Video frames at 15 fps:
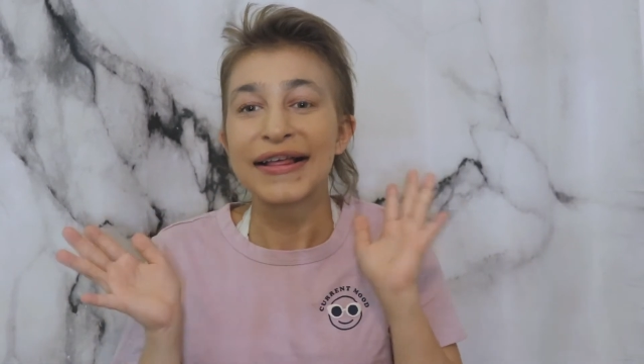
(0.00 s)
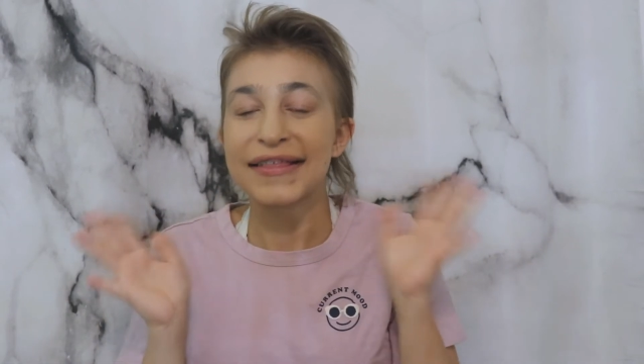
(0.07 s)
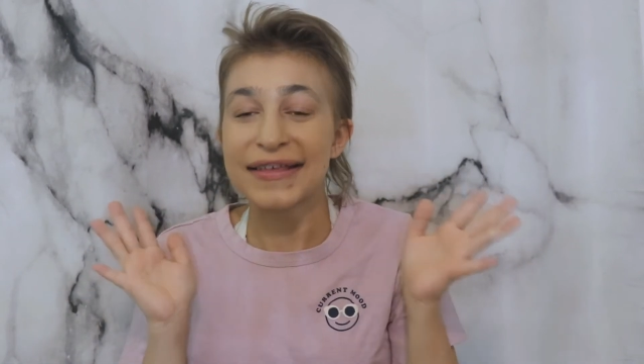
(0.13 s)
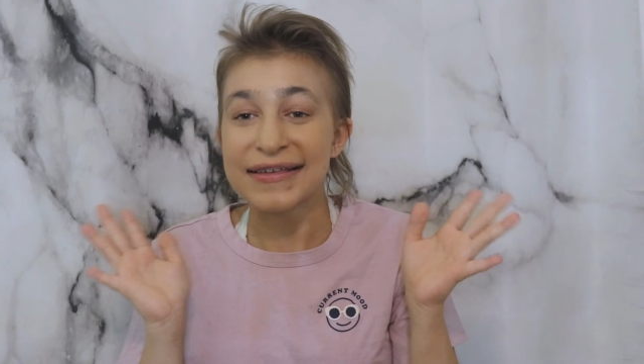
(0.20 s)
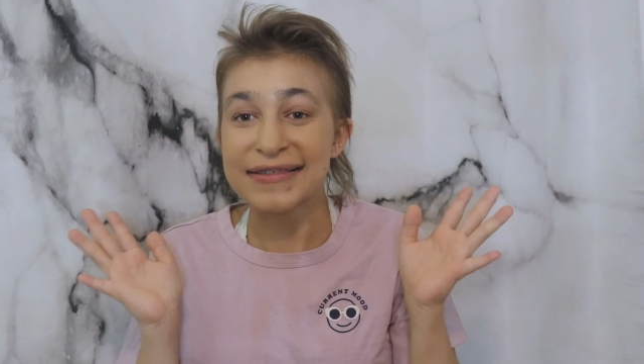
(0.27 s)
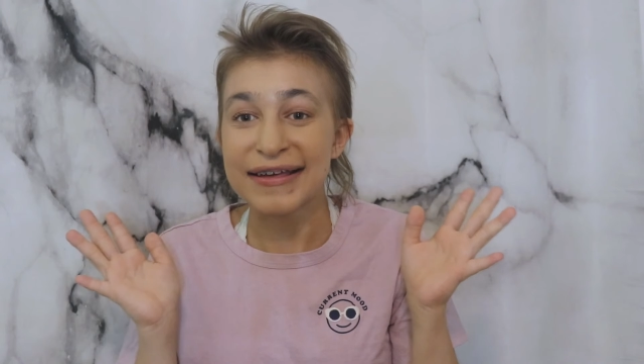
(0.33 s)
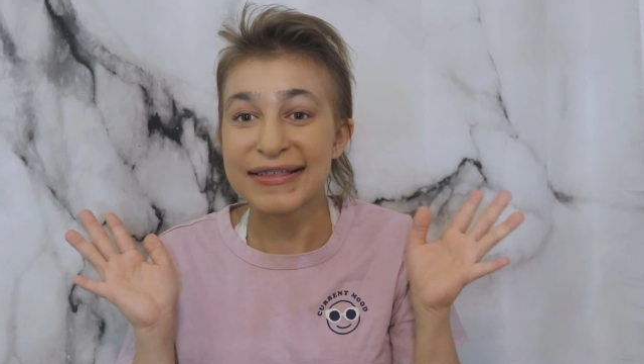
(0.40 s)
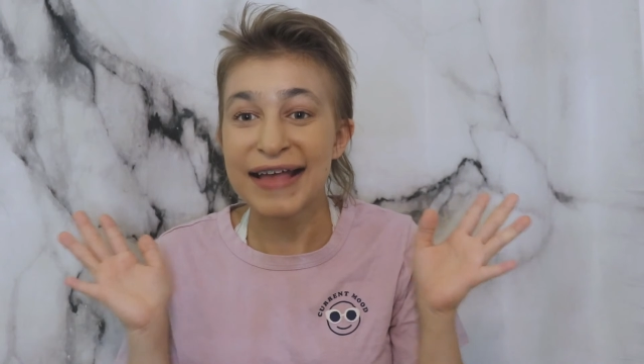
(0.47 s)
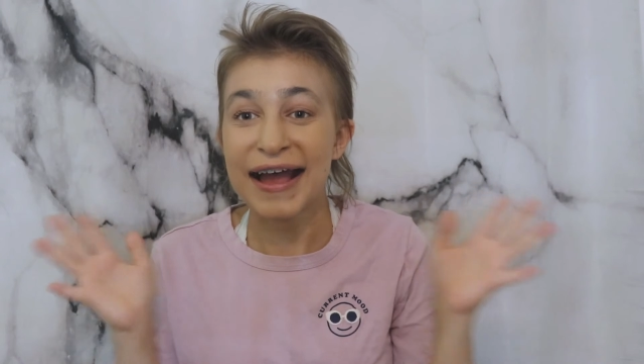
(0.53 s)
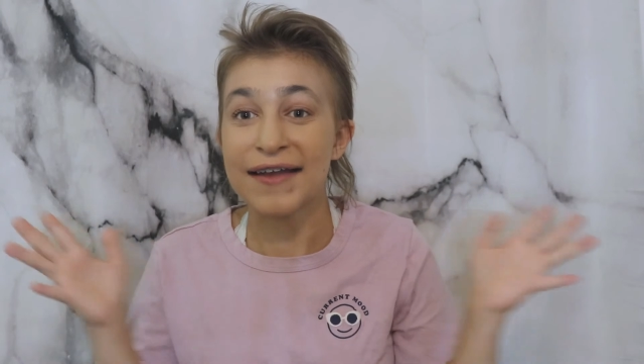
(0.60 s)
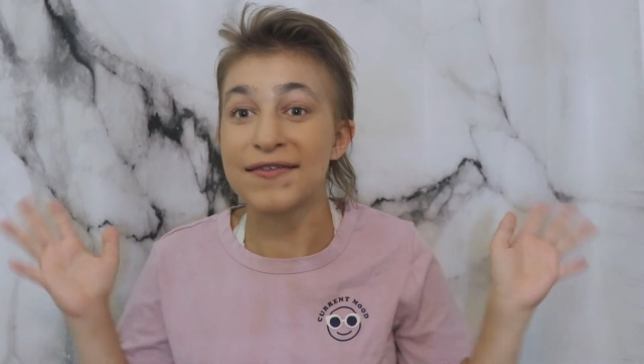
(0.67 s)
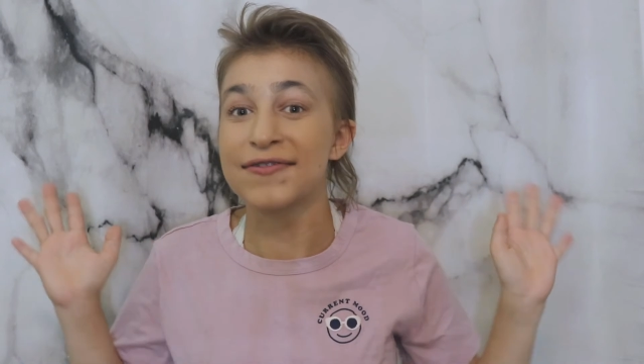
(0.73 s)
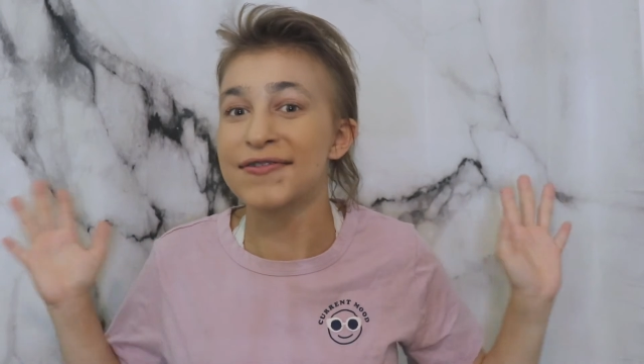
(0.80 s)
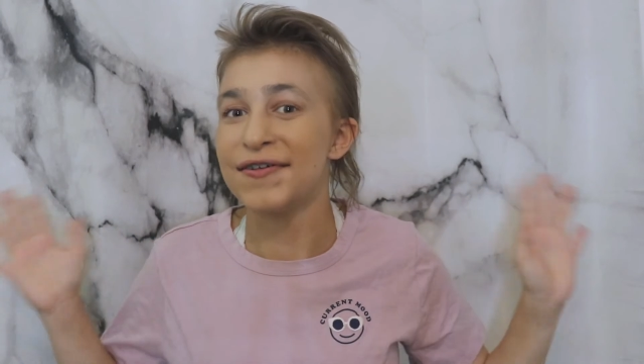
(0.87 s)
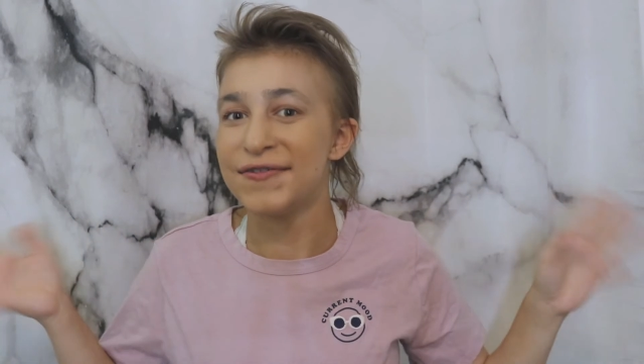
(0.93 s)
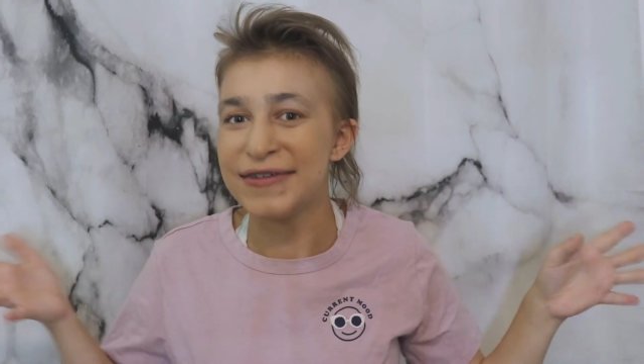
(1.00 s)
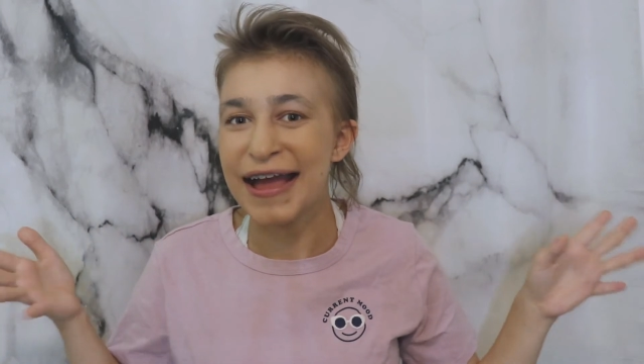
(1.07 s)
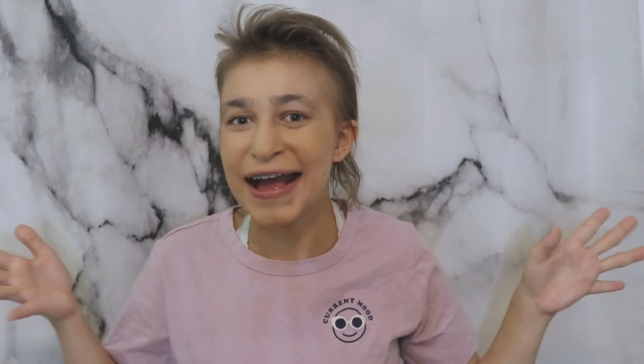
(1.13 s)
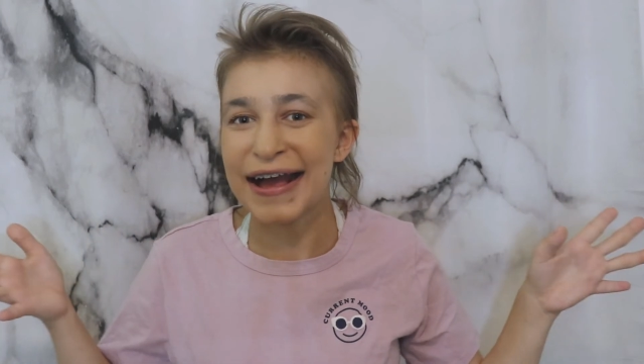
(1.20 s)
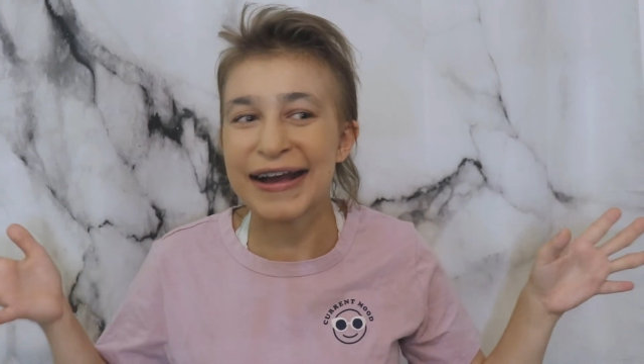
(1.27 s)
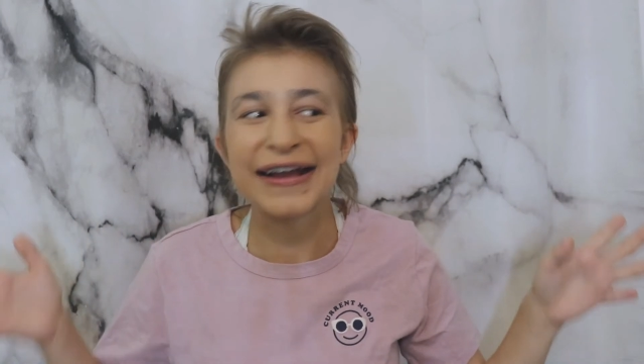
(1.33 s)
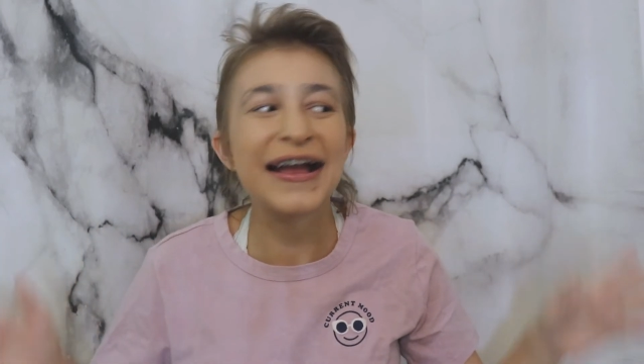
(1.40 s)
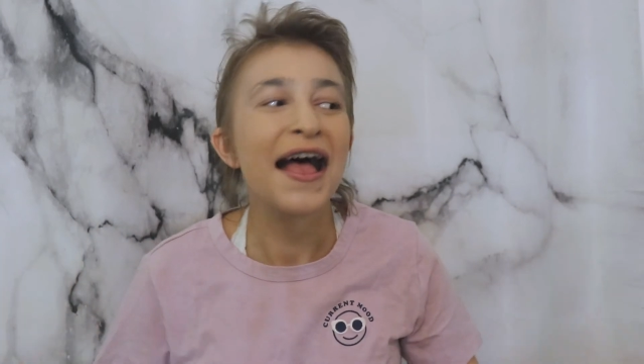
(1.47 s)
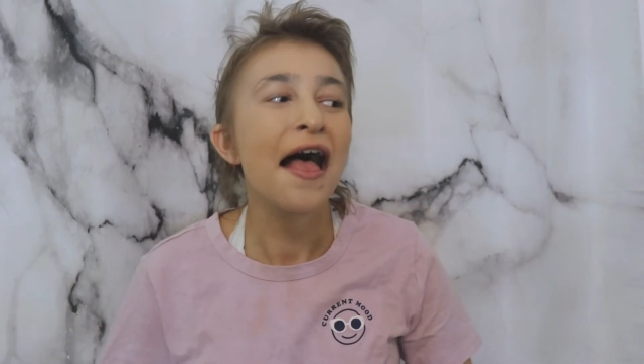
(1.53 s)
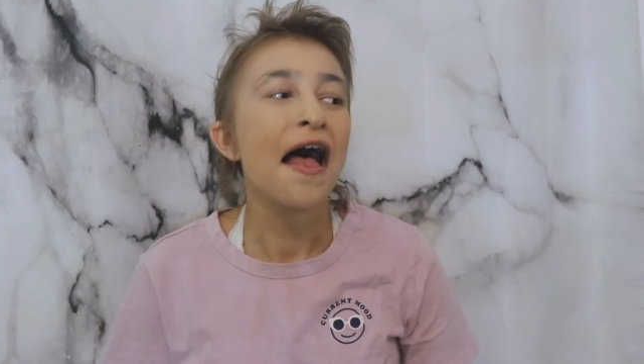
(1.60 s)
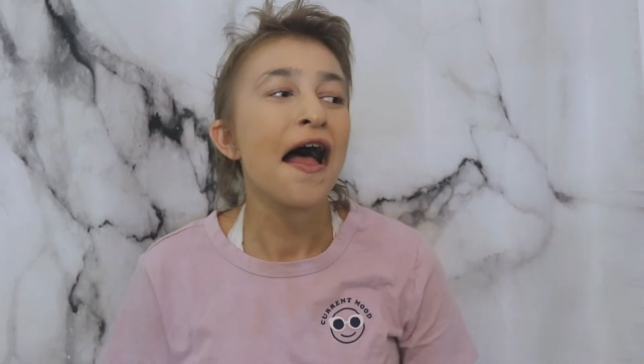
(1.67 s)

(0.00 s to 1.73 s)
things like that. So yeah,